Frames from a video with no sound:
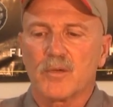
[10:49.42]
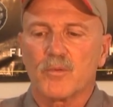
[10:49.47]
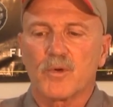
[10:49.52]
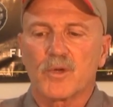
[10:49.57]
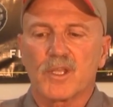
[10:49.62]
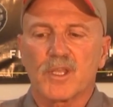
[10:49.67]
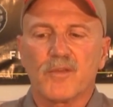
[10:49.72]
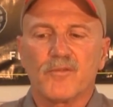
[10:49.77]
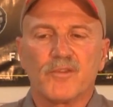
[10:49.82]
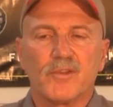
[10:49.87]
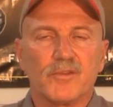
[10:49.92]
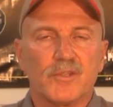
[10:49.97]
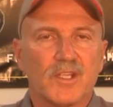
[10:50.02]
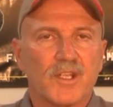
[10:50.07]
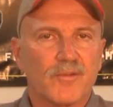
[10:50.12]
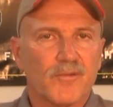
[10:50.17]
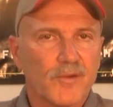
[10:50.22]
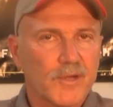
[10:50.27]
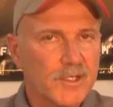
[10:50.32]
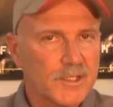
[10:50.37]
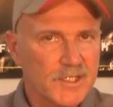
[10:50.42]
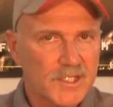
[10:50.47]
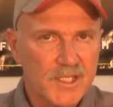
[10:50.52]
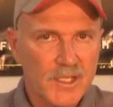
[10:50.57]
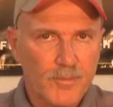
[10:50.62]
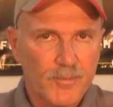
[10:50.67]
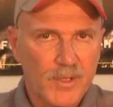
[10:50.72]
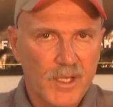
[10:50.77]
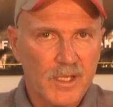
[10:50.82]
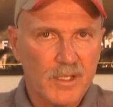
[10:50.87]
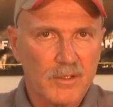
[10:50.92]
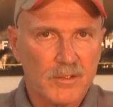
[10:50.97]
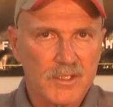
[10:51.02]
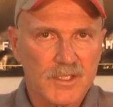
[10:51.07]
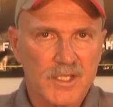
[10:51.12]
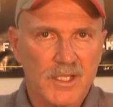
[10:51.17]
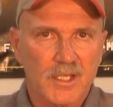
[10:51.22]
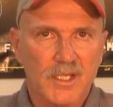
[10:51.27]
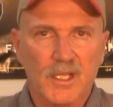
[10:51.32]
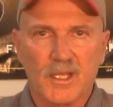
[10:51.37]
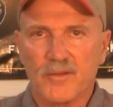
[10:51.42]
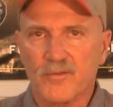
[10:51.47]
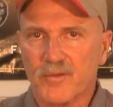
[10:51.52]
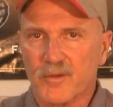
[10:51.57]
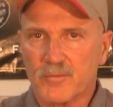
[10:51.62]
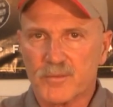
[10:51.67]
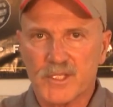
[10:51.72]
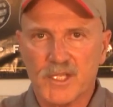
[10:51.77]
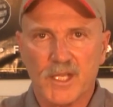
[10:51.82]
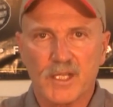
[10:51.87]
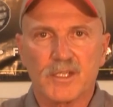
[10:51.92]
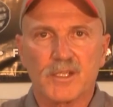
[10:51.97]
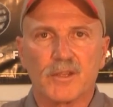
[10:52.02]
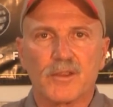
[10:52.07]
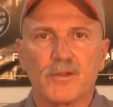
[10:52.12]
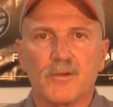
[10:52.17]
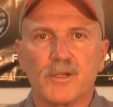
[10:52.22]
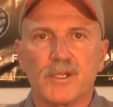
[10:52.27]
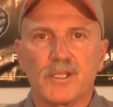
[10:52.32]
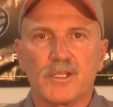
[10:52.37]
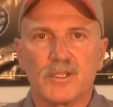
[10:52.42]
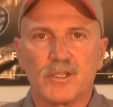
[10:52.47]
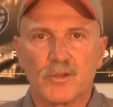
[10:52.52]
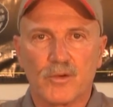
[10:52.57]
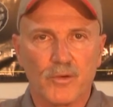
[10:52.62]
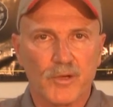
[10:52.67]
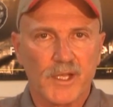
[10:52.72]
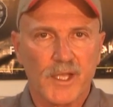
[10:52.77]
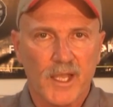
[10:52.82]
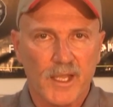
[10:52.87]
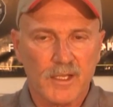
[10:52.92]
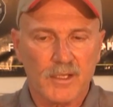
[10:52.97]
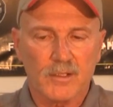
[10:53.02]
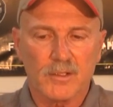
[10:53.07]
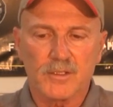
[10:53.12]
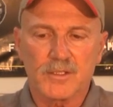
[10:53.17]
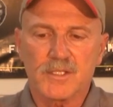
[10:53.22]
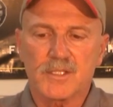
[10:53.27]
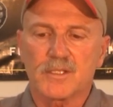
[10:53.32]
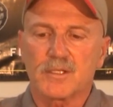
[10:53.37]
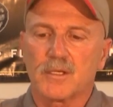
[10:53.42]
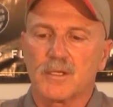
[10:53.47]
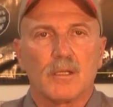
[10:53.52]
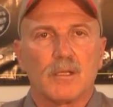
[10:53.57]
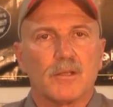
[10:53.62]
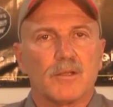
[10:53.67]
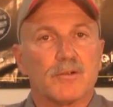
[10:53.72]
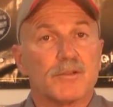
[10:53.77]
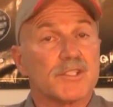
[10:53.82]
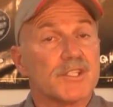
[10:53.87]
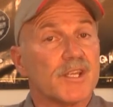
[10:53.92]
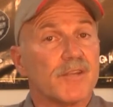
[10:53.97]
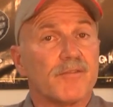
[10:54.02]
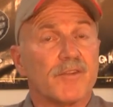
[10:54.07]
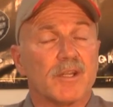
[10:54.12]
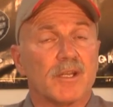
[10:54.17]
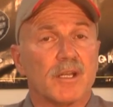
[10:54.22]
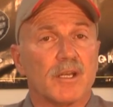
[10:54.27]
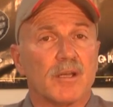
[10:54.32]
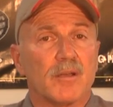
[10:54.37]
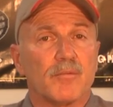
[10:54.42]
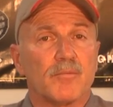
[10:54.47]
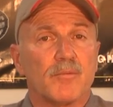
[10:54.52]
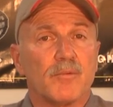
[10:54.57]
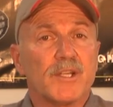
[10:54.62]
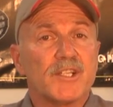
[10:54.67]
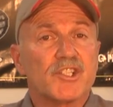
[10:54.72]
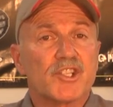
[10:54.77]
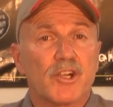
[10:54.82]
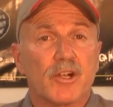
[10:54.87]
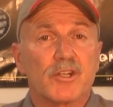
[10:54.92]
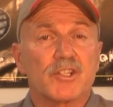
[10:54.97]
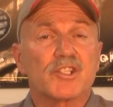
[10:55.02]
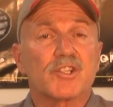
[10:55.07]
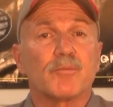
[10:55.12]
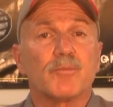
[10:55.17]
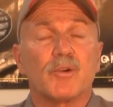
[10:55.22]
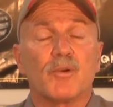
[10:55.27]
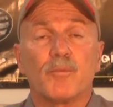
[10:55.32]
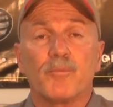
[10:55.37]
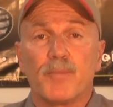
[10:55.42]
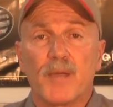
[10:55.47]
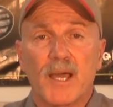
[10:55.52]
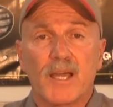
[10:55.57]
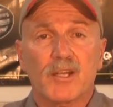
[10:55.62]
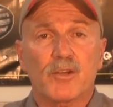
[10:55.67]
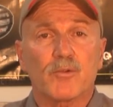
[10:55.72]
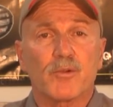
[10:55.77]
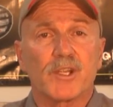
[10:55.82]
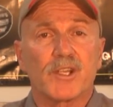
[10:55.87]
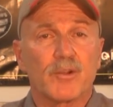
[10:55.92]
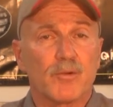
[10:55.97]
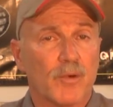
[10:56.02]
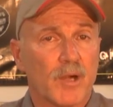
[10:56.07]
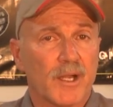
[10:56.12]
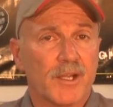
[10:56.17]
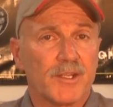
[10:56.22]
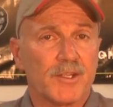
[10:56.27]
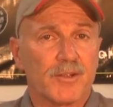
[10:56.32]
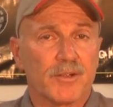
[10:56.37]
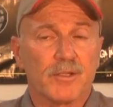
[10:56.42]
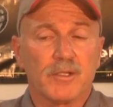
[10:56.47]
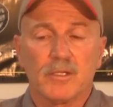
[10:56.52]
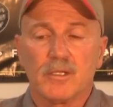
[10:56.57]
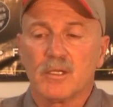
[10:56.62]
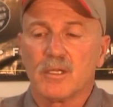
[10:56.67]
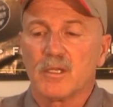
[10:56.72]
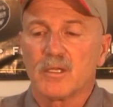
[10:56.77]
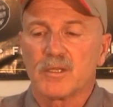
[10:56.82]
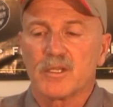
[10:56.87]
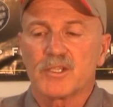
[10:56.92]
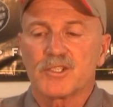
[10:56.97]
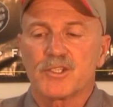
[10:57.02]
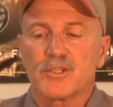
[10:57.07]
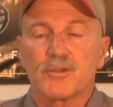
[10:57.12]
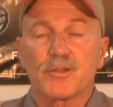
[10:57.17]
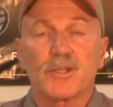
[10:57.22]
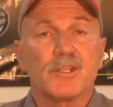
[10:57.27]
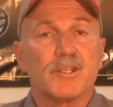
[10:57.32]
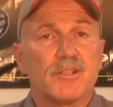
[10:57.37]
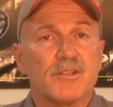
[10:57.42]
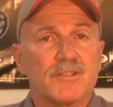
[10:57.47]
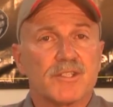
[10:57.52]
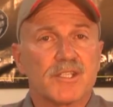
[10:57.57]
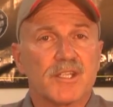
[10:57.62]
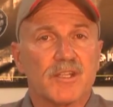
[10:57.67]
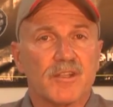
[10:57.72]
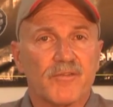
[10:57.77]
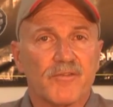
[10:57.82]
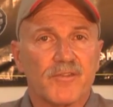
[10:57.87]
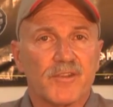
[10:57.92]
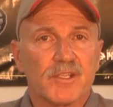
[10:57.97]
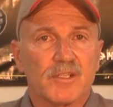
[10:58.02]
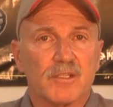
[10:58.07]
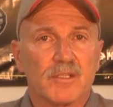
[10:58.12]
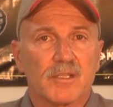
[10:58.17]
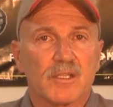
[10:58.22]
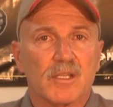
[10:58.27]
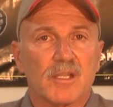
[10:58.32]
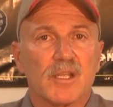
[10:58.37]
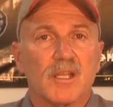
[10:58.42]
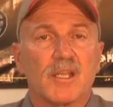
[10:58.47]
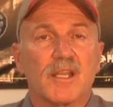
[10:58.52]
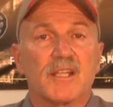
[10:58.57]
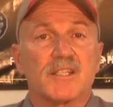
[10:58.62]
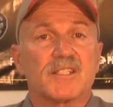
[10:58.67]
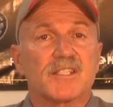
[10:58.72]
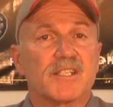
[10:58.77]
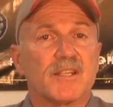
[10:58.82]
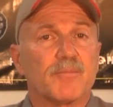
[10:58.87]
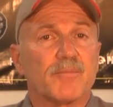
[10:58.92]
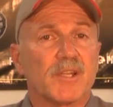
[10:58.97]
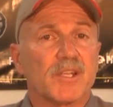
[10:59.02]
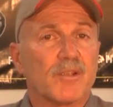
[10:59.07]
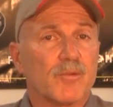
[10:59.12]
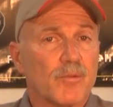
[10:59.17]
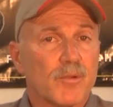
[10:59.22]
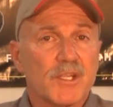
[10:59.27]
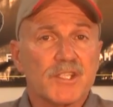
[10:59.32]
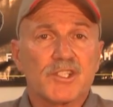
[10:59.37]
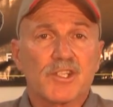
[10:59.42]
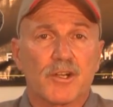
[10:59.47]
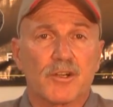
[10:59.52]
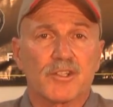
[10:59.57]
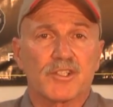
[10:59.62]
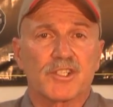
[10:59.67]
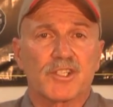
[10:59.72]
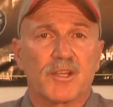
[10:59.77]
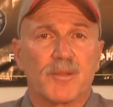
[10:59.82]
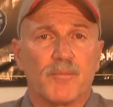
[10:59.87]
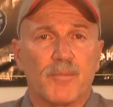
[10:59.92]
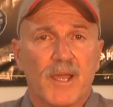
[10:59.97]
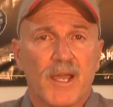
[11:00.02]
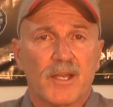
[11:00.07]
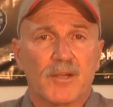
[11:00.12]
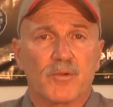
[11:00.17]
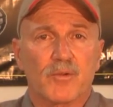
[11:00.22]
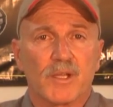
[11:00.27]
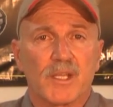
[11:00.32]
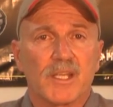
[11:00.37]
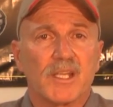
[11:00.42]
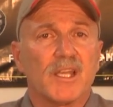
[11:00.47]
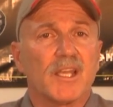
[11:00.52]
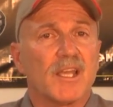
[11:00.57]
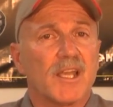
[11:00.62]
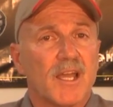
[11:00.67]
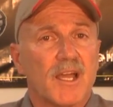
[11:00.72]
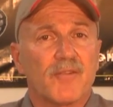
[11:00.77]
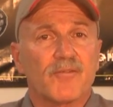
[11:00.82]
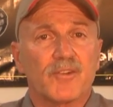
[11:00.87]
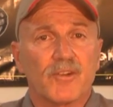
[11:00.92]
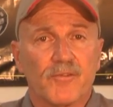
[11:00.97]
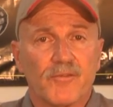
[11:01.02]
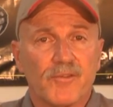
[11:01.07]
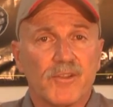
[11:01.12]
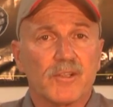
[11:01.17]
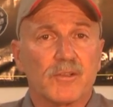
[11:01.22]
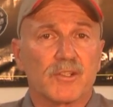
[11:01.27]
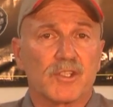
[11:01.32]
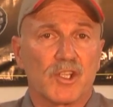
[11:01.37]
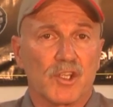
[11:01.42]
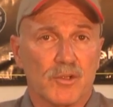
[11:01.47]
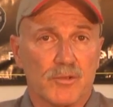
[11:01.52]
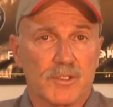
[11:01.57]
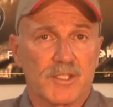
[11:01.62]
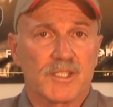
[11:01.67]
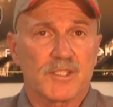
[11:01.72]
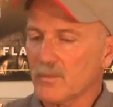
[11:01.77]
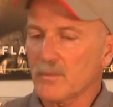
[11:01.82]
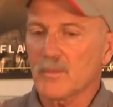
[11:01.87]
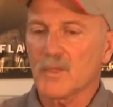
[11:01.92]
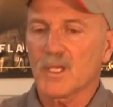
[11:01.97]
that will give you different tip angles, again from 10 to 30 degree angles. There's even a rechargeable battery grinder that you can use in the field and simply recharge the battery after field use.